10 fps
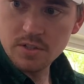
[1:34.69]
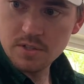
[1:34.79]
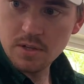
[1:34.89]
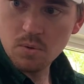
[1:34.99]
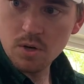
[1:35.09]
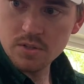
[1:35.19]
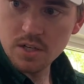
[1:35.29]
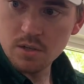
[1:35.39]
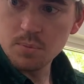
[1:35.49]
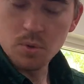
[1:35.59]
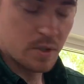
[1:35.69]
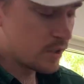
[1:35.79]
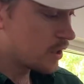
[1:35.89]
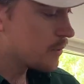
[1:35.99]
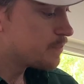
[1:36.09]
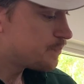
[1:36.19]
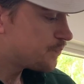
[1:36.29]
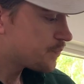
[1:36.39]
You see that water's kind of pooling there.